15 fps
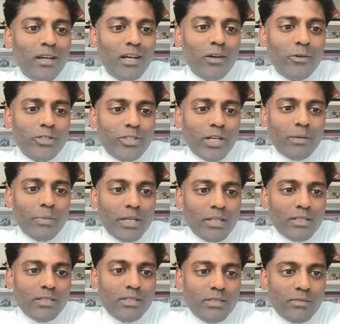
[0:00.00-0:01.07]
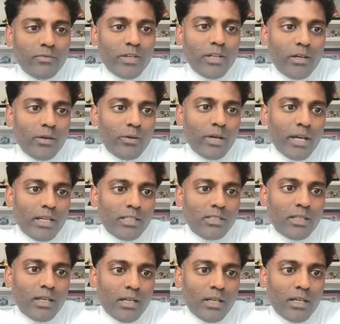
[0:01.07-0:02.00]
I always try to make this video as